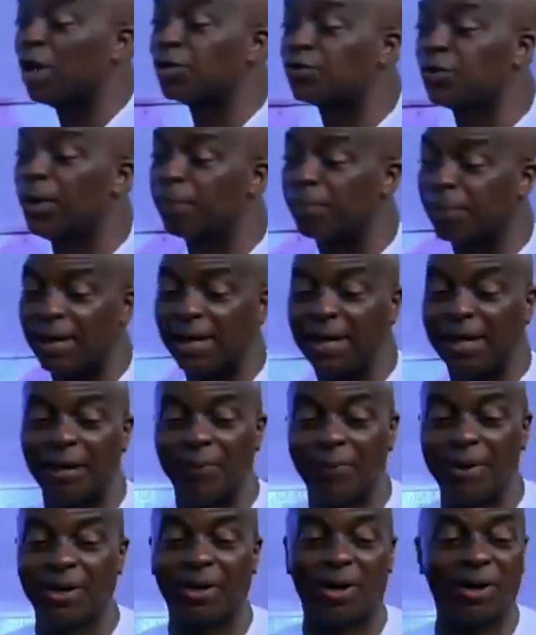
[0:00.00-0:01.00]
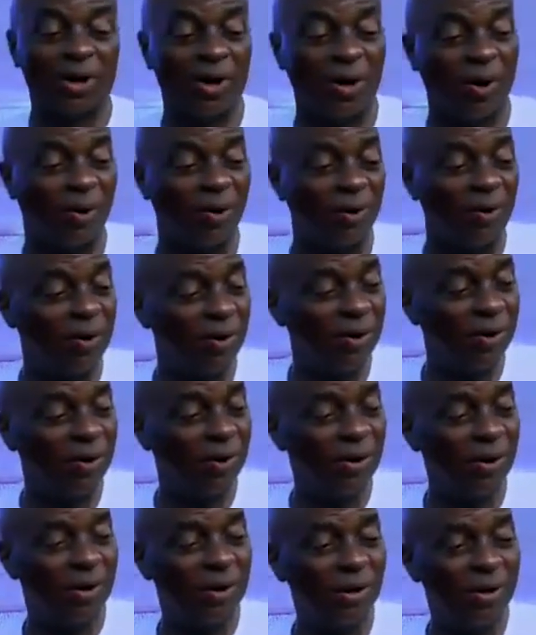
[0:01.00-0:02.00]
must we pray? We don't know.
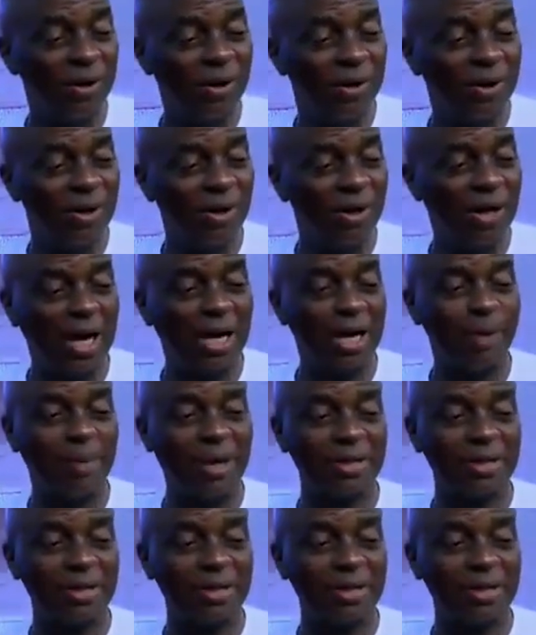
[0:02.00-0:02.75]
And